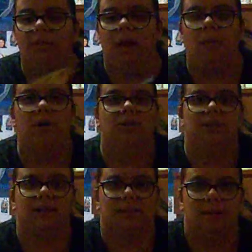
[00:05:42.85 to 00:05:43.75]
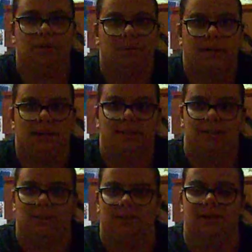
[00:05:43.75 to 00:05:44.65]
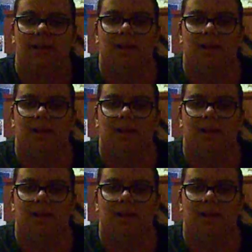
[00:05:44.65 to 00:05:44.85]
I watched it last night with my cousin because,